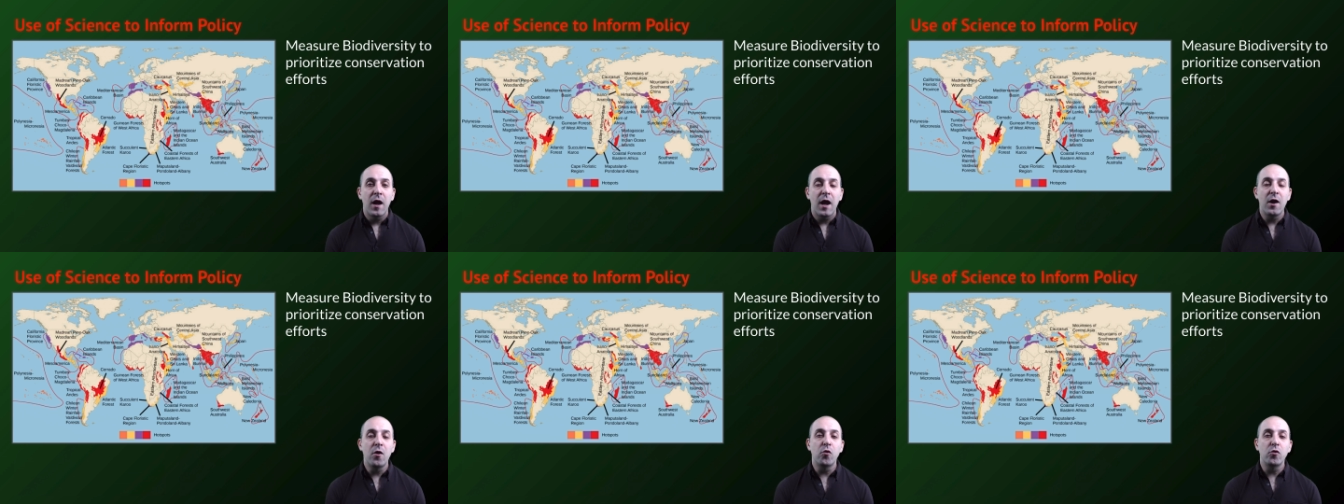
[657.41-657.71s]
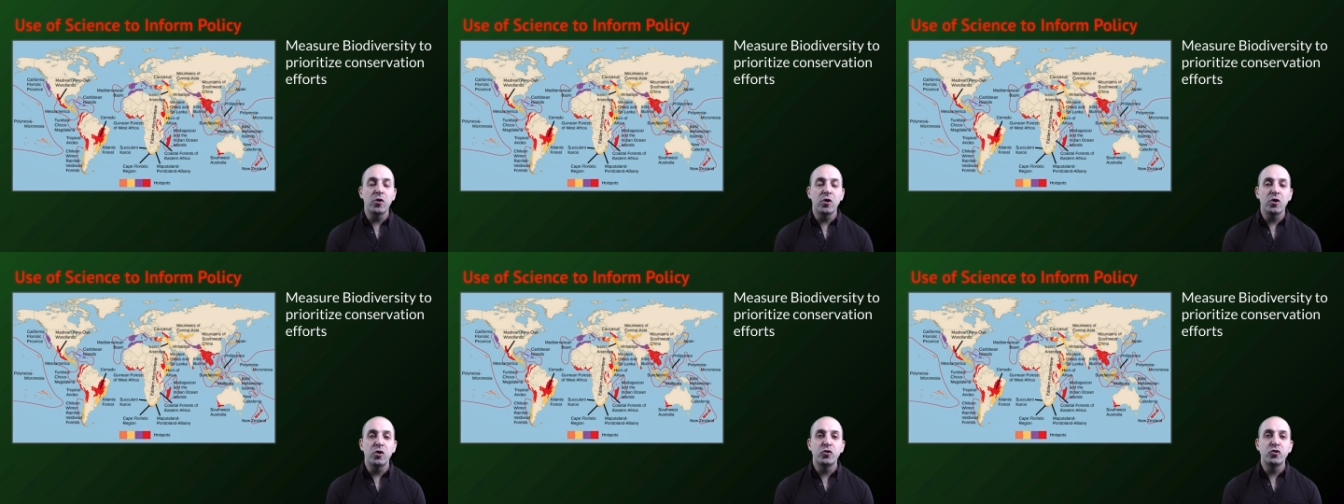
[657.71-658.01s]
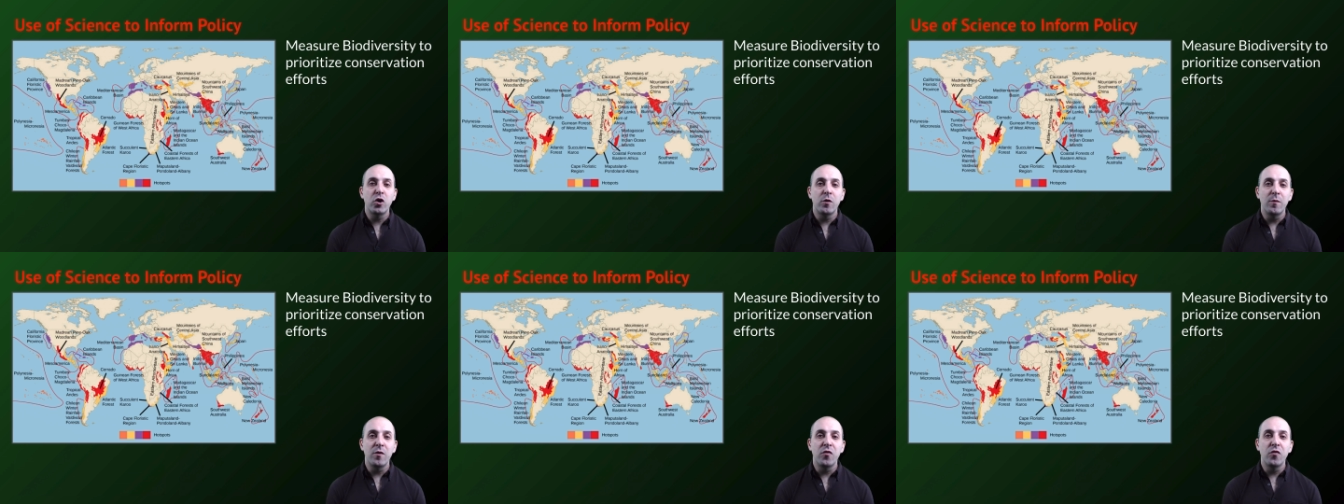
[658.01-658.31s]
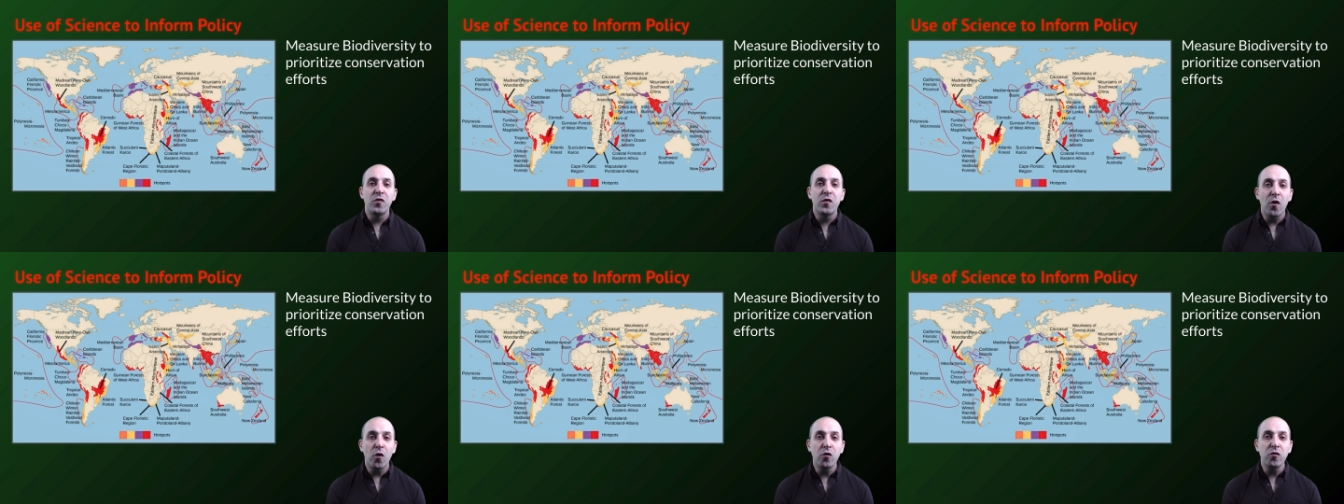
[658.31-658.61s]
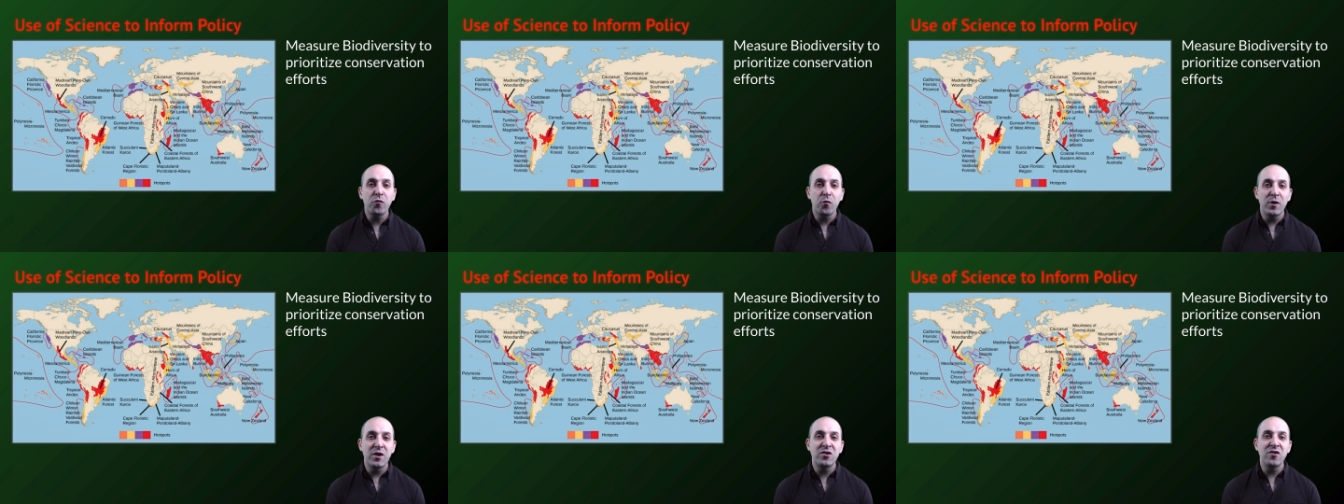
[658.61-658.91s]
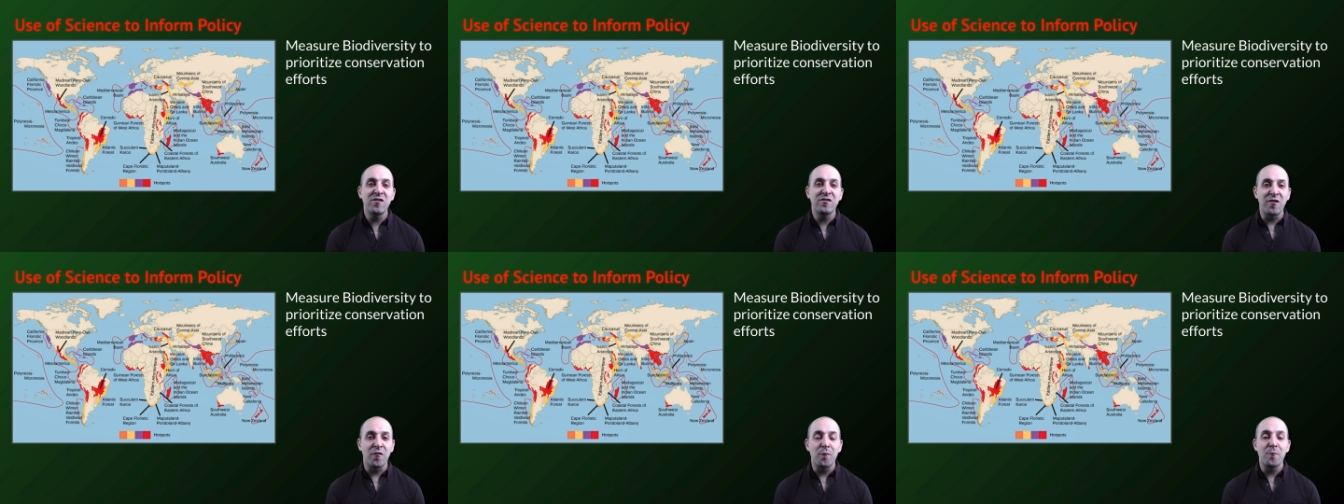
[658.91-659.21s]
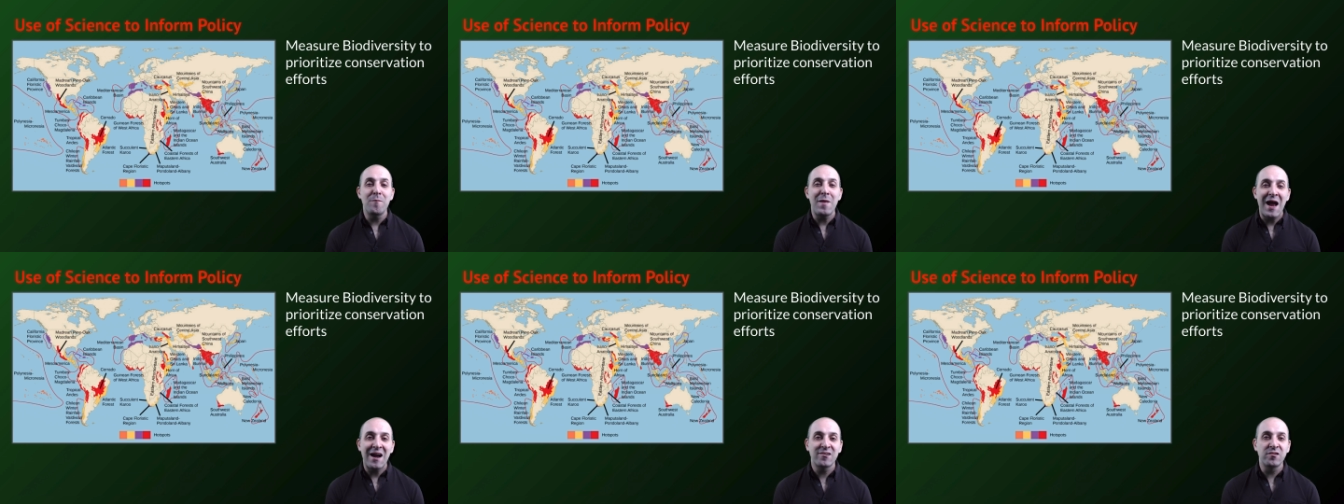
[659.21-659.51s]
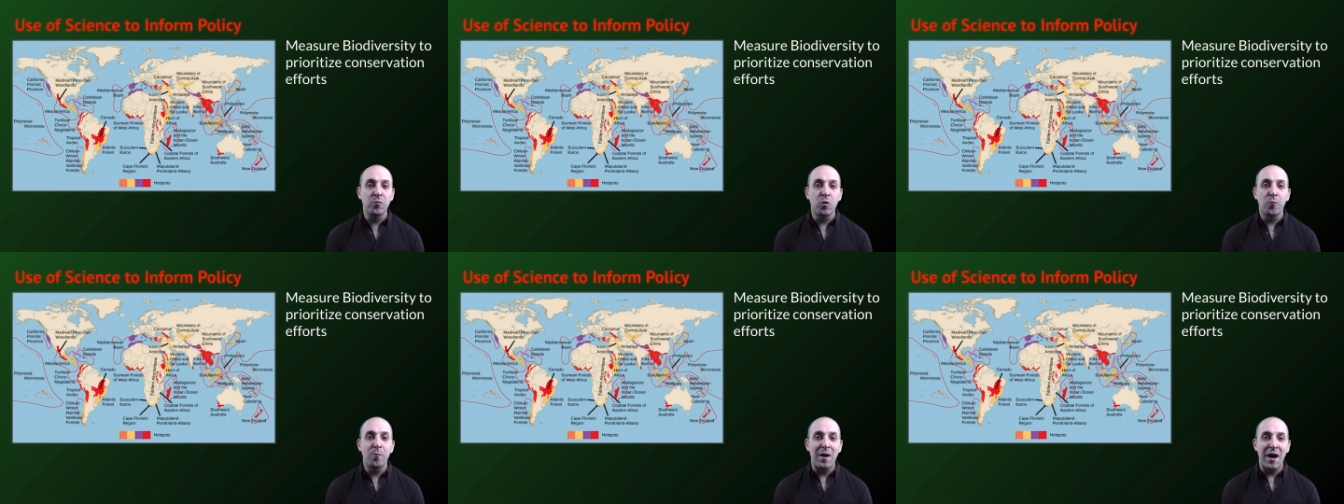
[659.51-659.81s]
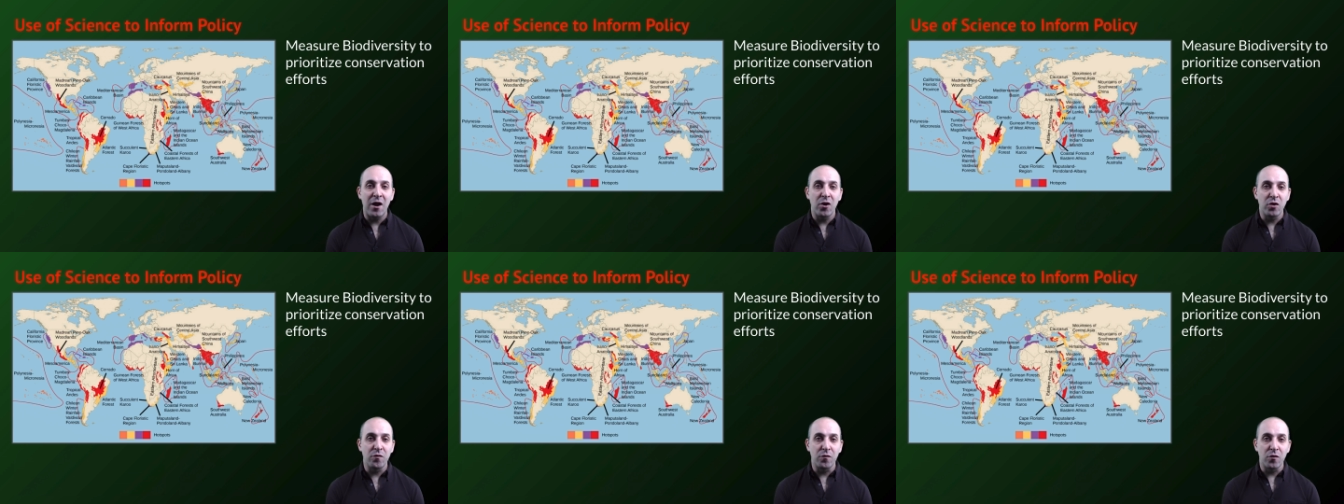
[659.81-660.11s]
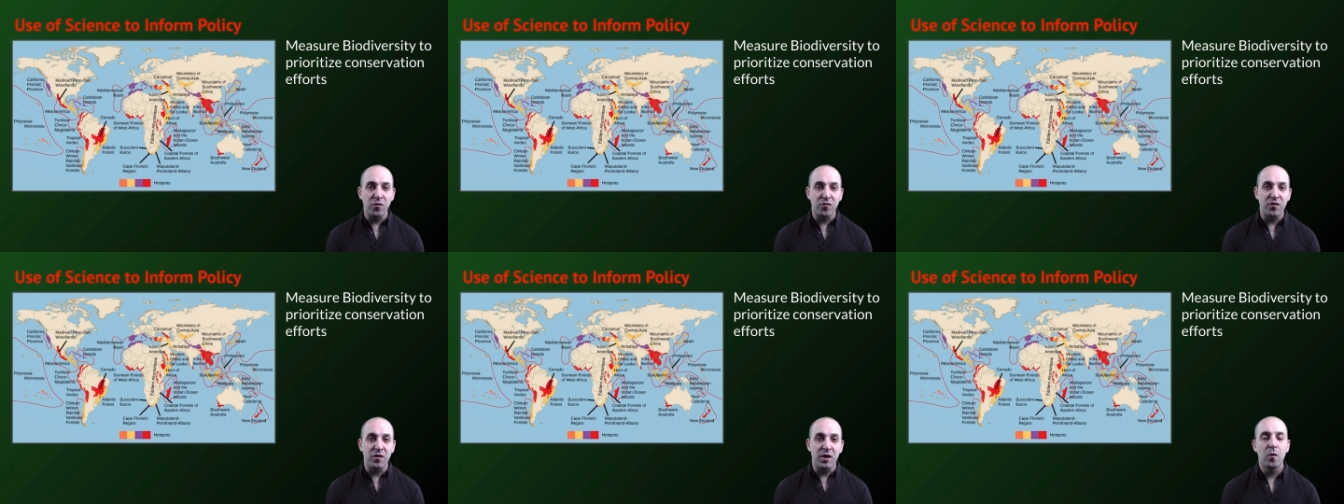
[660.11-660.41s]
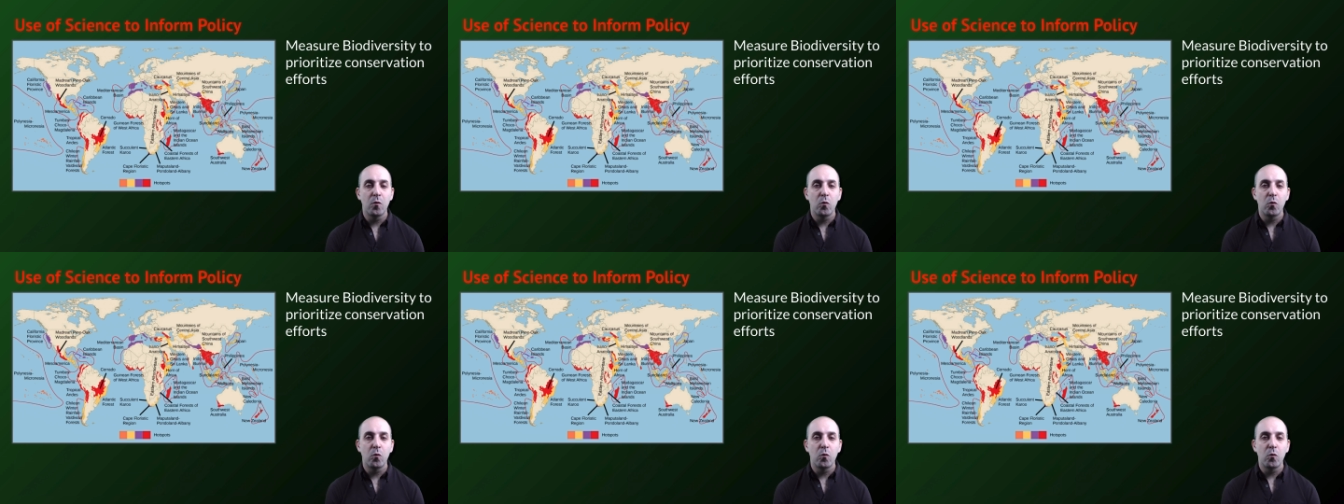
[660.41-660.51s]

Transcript: in order to determine those regions of maximal biodiversity